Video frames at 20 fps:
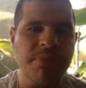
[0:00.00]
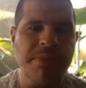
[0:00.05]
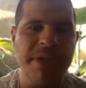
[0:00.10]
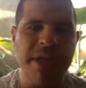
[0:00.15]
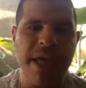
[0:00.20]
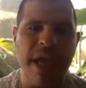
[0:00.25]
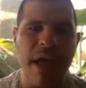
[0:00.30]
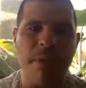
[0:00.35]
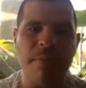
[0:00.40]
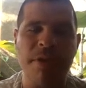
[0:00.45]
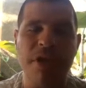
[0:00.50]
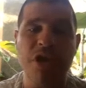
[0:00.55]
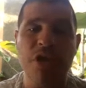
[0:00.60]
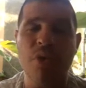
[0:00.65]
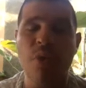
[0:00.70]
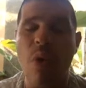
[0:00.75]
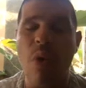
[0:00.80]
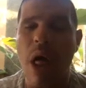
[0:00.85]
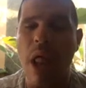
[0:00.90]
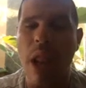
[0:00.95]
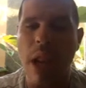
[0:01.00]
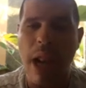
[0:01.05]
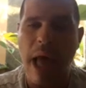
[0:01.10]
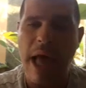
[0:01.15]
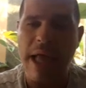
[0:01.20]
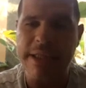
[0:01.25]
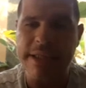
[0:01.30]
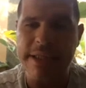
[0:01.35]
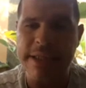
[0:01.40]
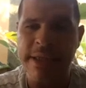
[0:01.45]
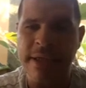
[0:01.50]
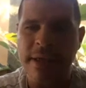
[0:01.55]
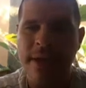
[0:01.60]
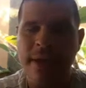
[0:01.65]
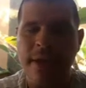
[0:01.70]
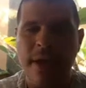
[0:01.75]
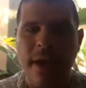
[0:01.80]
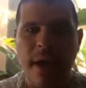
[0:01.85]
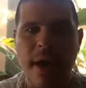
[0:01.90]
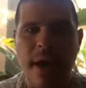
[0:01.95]
be helping you a lot.
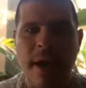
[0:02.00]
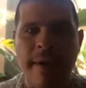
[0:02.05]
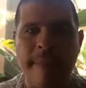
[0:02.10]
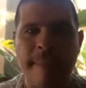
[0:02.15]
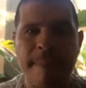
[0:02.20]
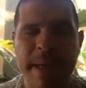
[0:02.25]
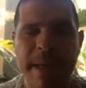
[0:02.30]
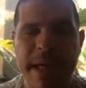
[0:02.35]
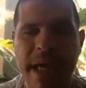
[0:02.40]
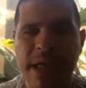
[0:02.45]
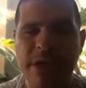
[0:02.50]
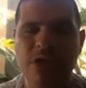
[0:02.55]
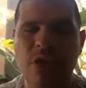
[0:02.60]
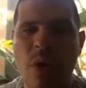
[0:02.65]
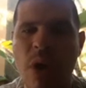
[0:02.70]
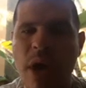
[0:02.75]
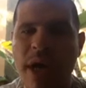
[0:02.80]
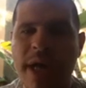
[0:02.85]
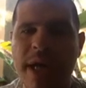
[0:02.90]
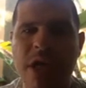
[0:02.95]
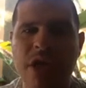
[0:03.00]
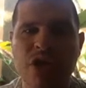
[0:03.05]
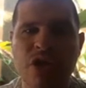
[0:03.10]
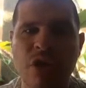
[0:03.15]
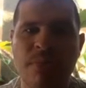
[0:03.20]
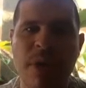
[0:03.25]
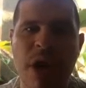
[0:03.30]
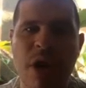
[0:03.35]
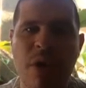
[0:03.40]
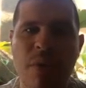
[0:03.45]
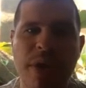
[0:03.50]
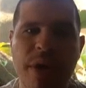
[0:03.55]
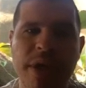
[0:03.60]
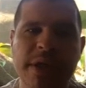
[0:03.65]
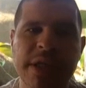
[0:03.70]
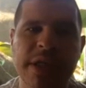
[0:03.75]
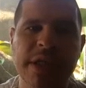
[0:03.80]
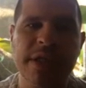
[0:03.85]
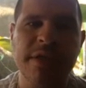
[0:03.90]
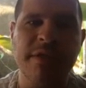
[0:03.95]
Uh, but let's go ahead and jump right away
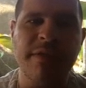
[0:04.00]
to this